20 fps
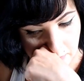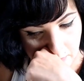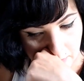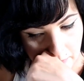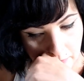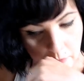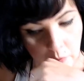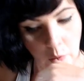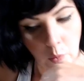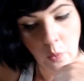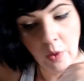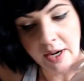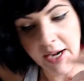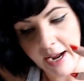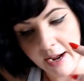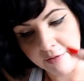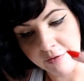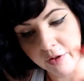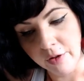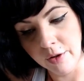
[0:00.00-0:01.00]

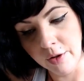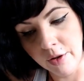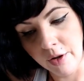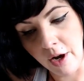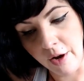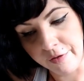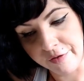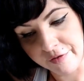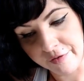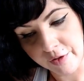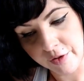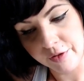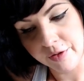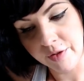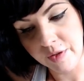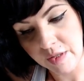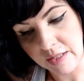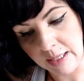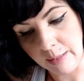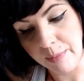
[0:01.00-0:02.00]
Whatever a further
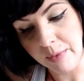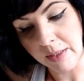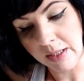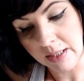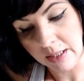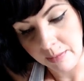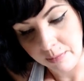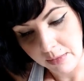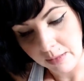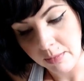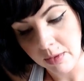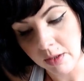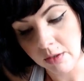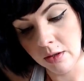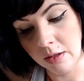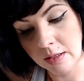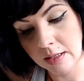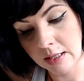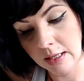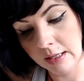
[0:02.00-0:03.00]
step in commitment
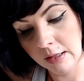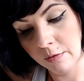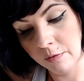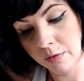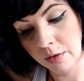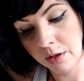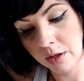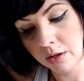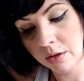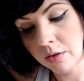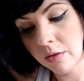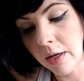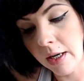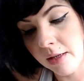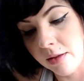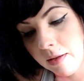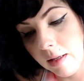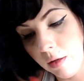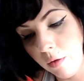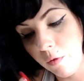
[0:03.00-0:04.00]
looks like for you, I
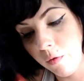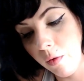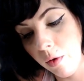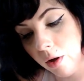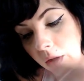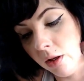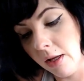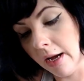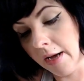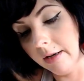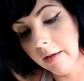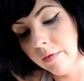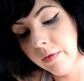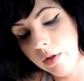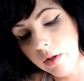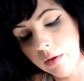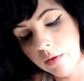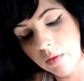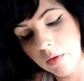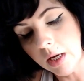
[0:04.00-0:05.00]
think for a lot of
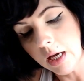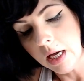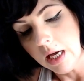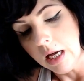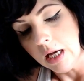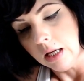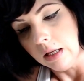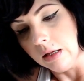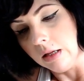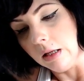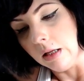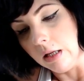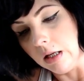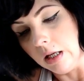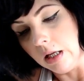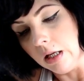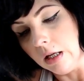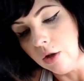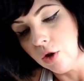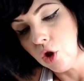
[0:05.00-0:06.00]
you,
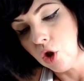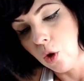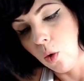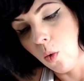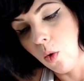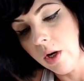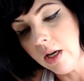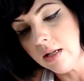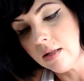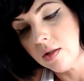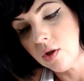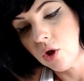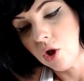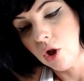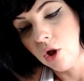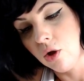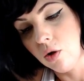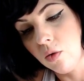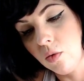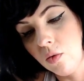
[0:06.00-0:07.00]
the choice
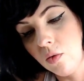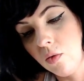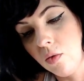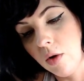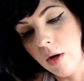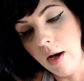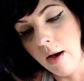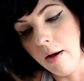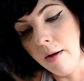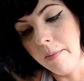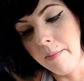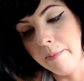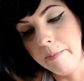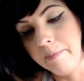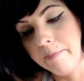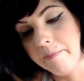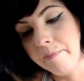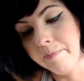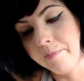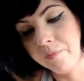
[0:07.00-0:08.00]
to
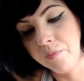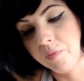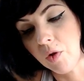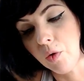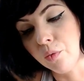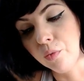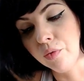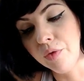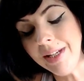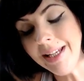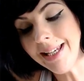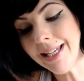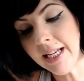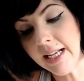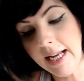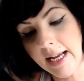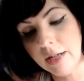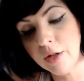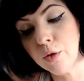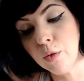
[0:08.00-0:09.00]

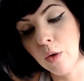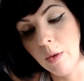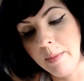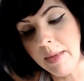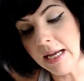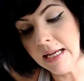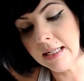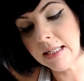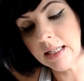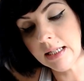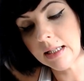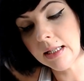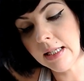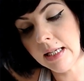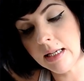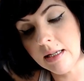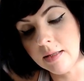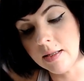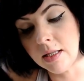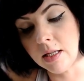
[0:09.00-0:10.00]
reconnect romantically
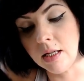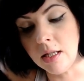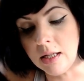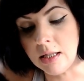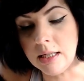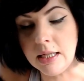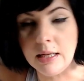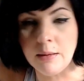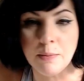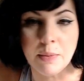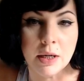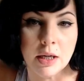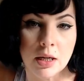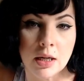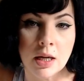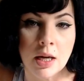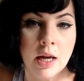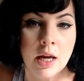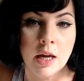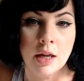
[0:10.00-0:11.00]
is going to deepen
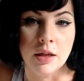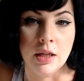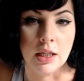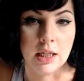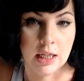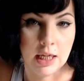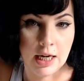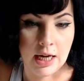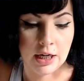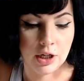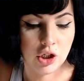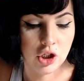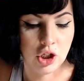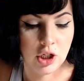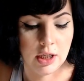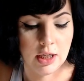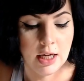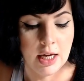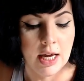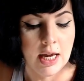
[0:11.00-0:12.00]
the
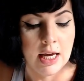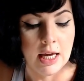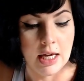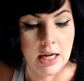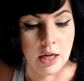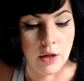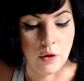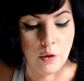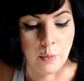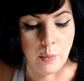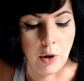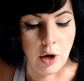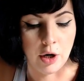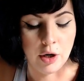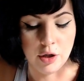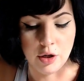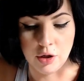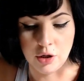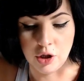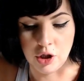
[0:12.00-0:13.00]
connection in the
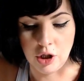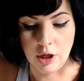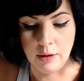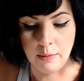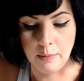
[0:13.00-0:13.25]
partnership.